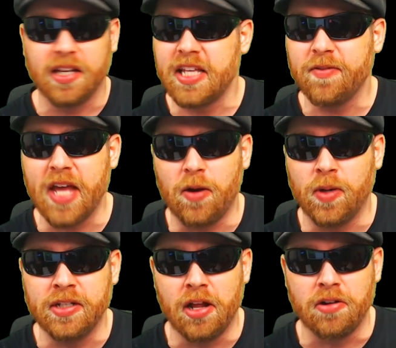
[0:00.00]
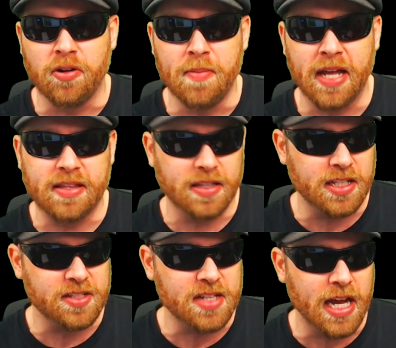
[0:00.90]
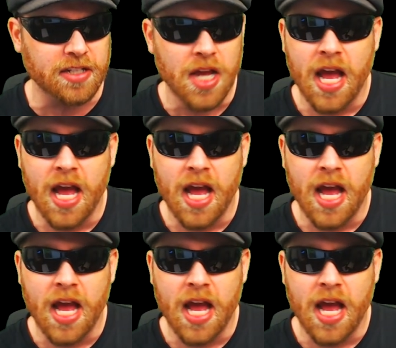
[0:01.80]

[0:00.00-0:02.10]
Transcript: give that $1 a month at this stage.